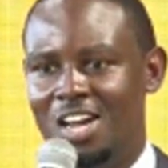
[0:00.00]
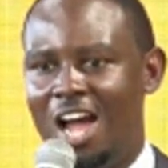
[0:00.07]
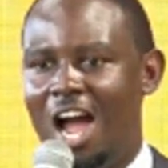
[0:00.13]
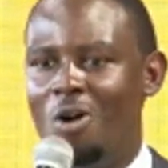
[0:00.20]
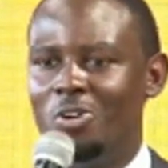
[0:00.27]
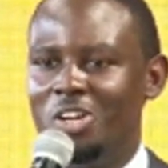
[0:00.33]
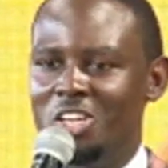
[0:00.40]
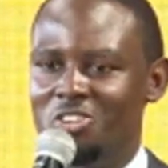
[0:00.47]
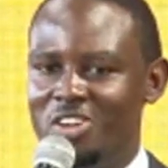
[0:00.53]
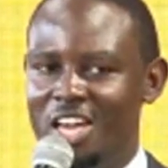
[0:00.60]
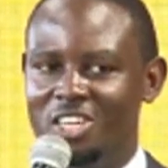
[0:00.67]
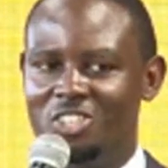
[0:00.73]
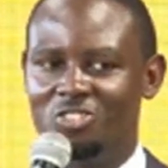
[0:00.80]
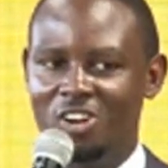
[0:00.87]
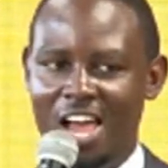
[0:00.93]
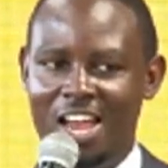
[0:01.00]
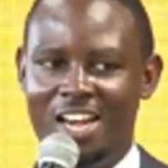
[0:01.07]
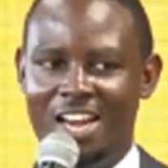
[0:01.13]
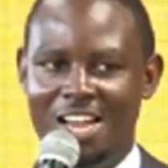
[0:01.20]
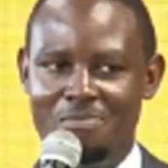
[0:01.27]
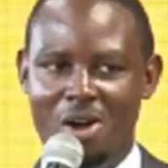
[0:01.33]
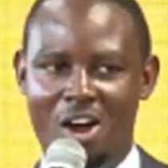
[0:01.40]
How did you get to
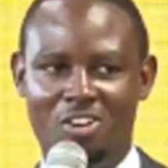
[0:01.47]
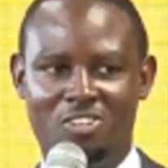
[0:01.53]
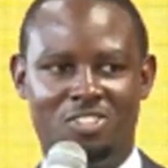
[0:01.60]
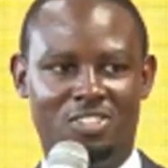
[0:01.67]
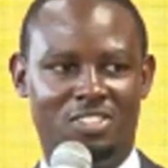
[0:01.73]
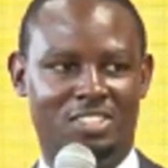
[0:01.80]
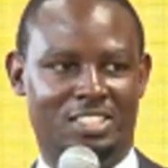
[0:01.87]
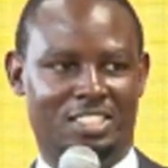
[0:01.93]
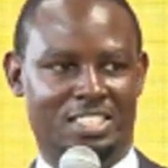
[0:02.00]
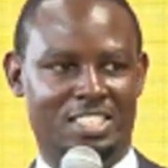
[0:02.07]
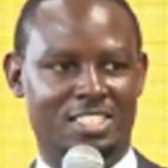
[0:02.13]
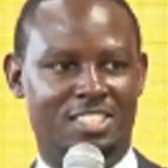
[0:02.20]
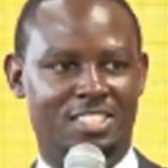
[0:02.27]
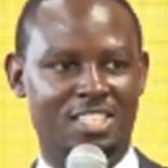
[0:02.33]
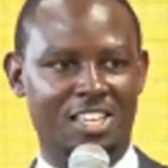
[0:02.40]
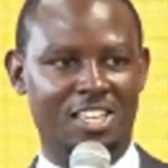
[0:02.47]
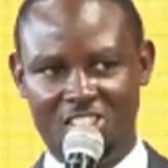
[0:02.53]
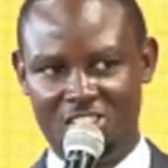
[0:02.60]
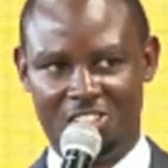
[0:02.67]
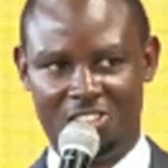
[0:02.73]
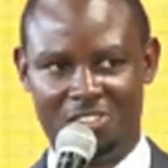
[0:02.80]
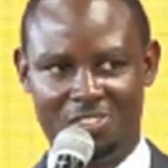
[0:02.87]
learn about a
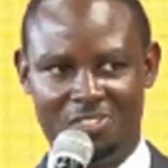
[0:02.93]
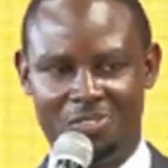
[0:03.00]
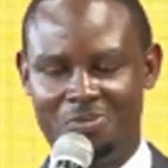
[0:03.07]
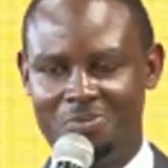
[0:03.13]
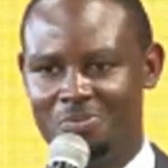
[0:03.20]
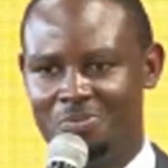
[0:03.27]
signature?